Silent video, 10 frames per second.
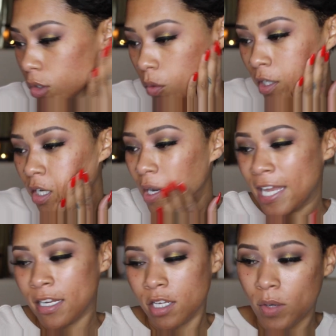want to go
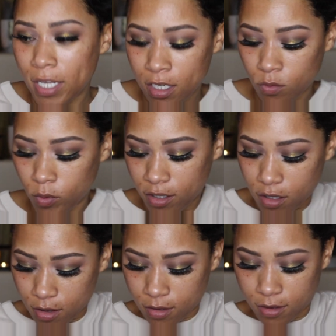ahead and go in
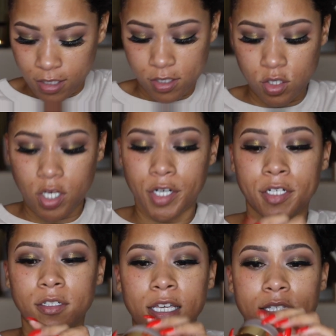with this
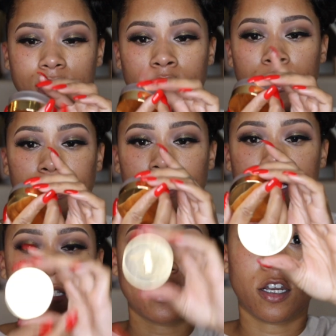Tarte. It's
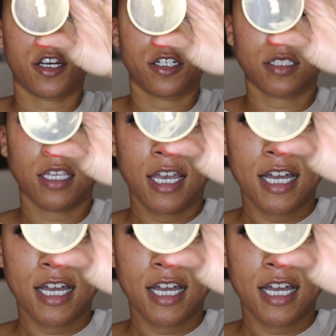the Tarte